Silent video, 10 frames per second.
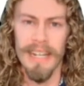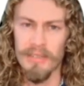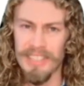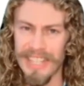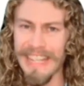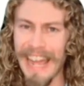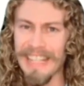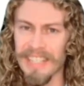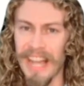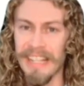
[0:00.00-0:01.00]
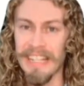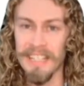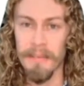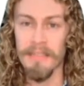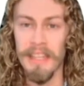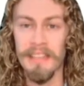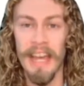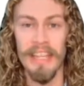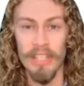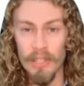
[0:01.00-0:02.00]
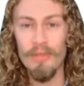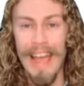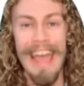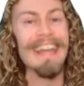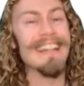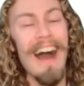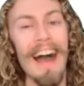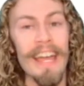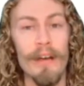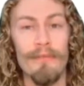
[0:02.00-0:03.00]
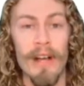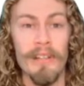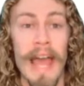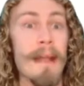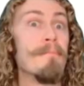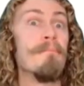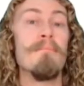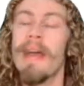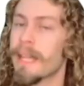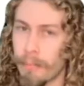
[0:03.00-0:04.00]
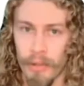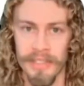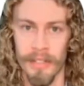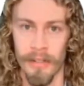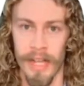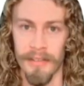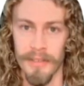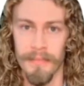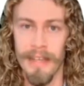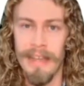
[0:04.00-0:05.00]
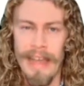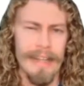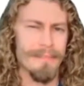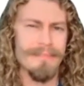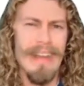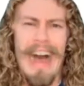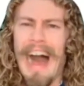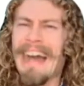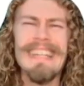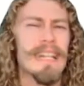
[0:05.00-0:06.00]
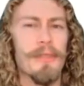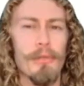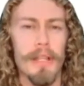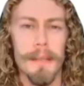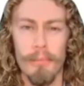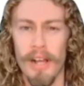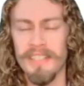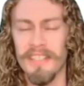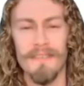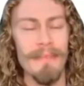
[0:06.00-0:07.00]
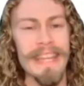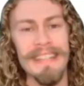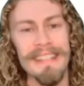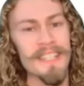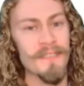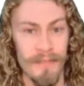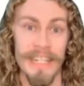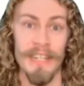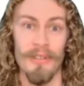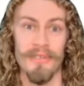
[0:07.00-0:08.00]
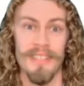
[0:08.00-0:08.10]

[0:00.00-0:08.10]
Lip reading: state anxiety is something that you and I have felt at many points in our lives. Heck, I get it throughout the process of making these videos.